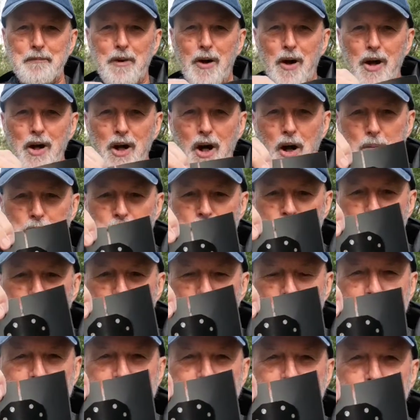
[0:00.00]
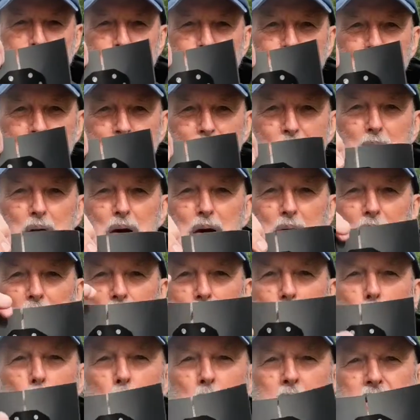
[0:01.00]
my Optimus
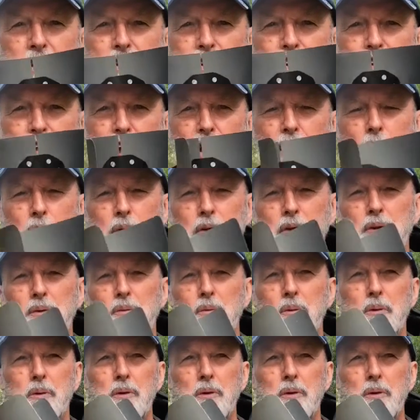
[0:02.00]
windshield,